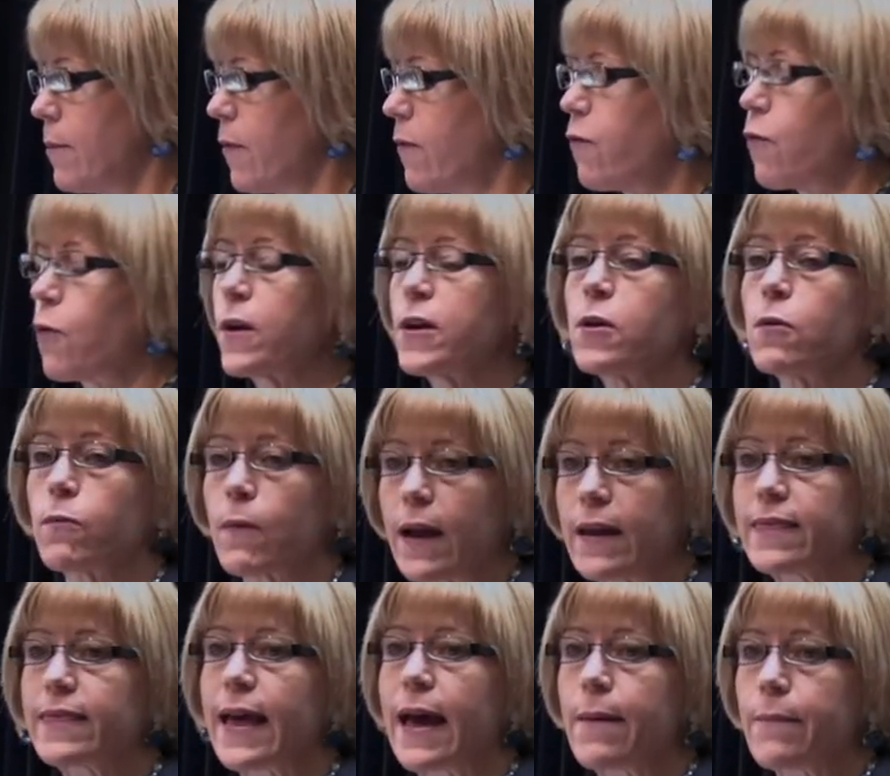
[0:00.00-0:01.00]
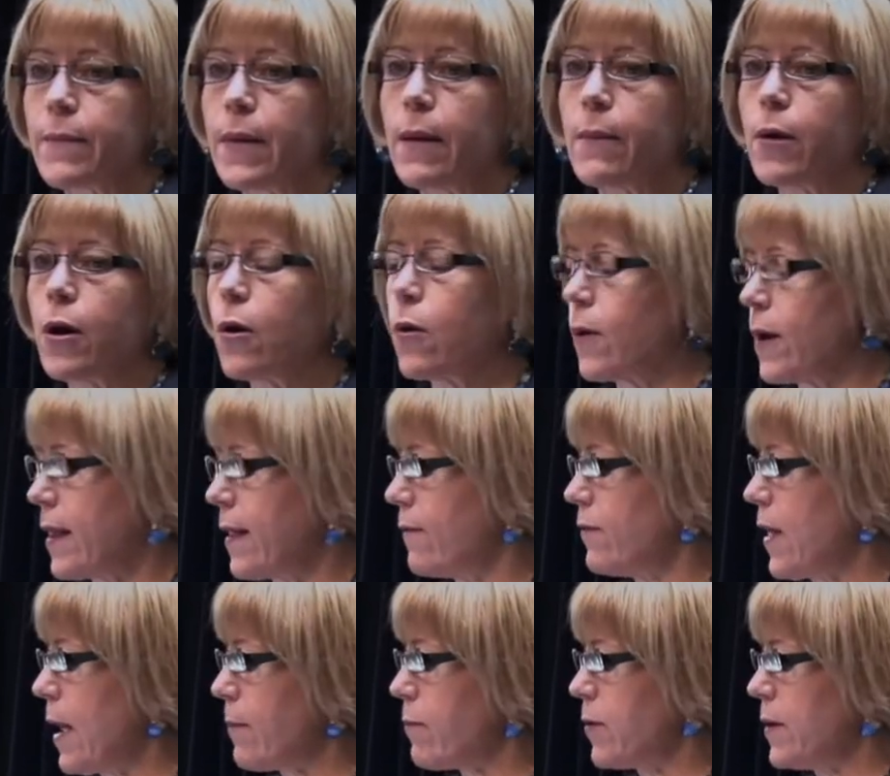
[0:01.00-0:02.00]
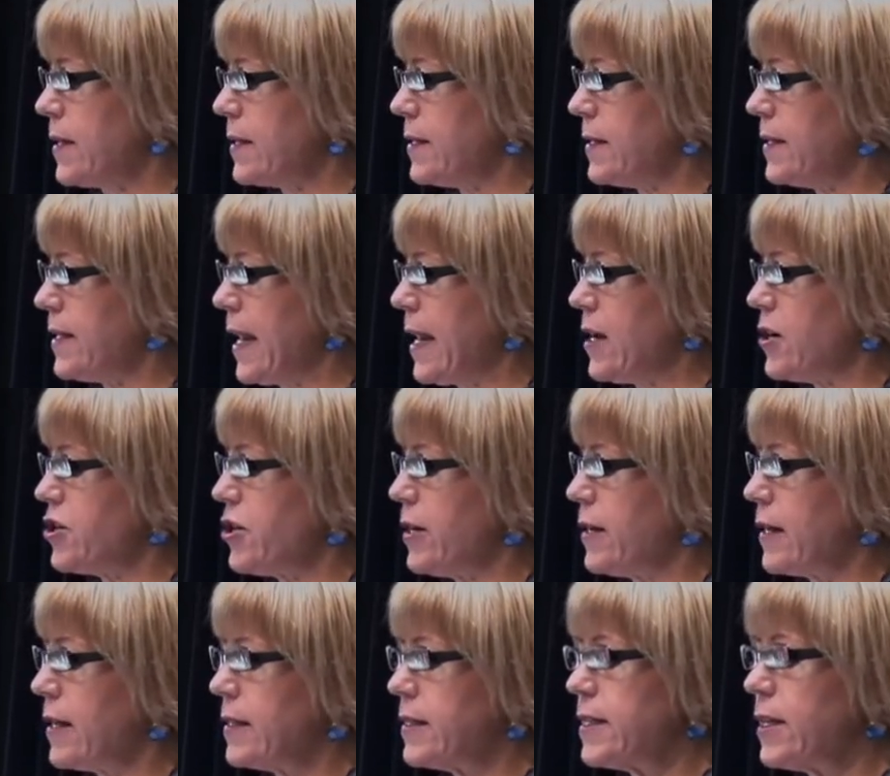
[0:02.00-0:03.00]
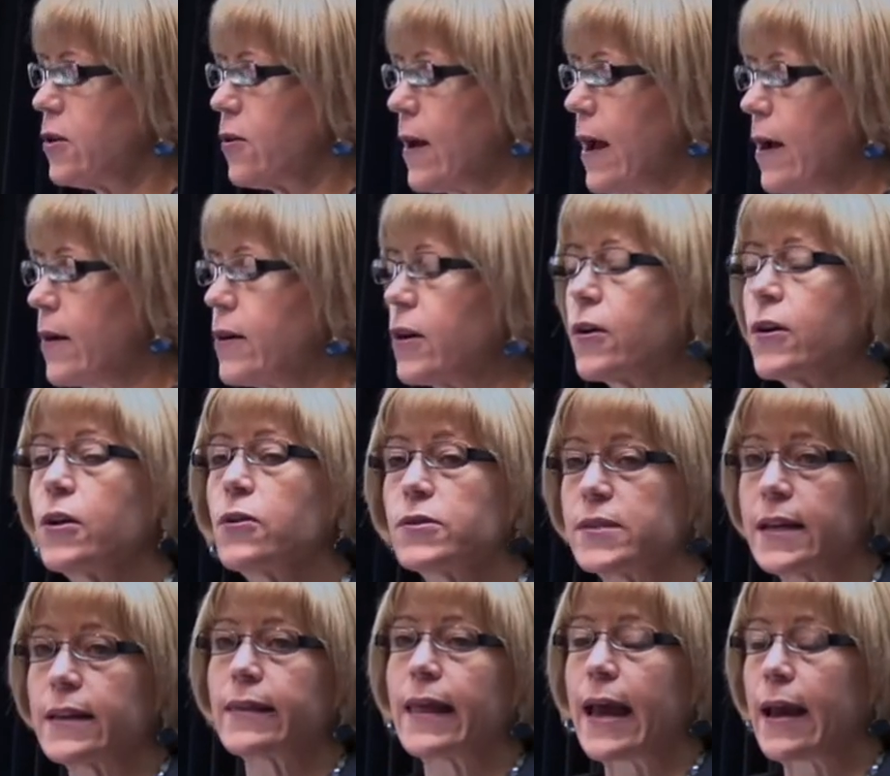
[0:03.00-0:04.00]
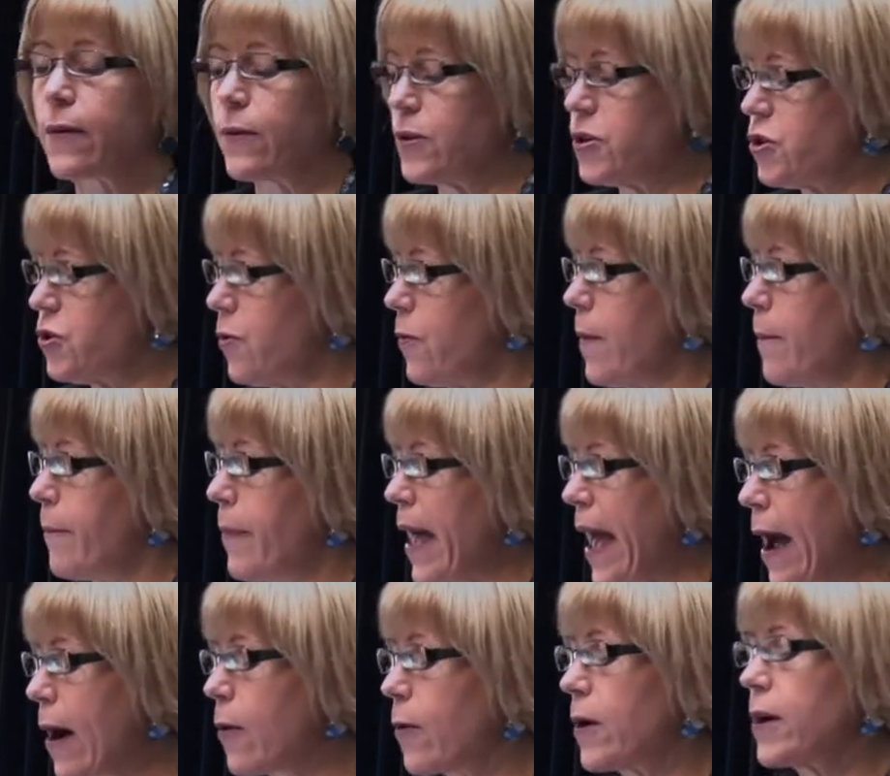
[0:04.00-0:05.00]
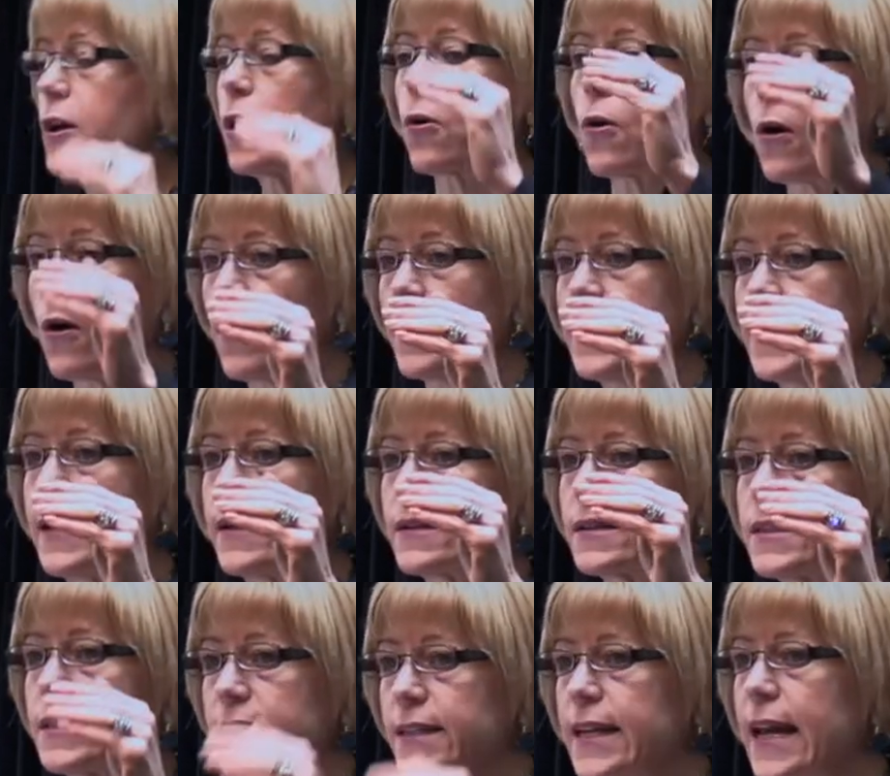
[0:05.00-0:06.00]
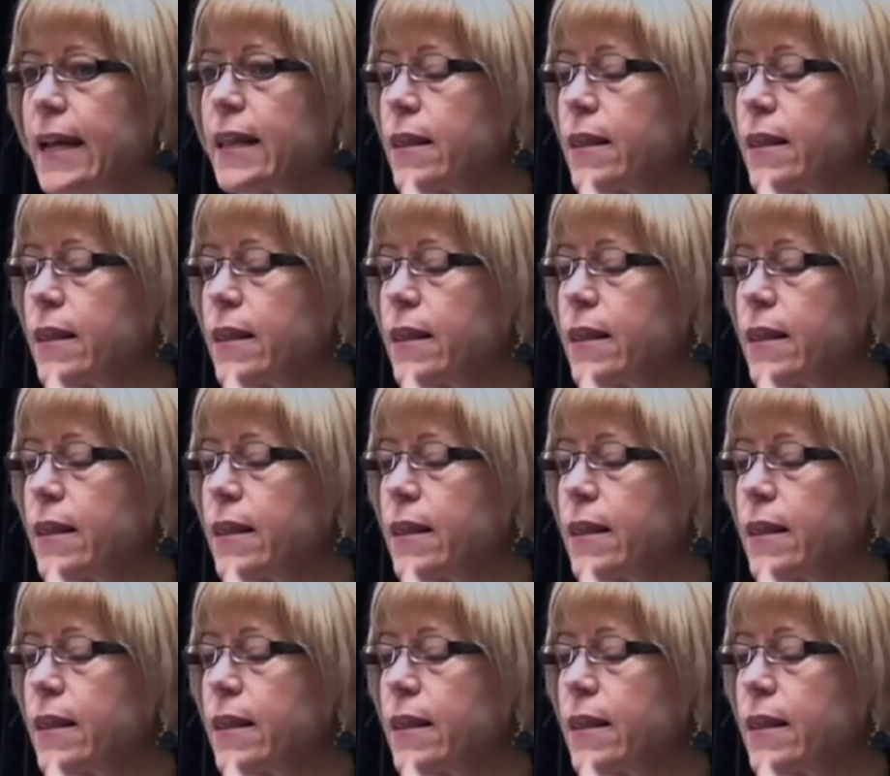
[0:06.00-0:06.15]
Before you write that memo or give that presentation, consider how you're using language to empower your audience to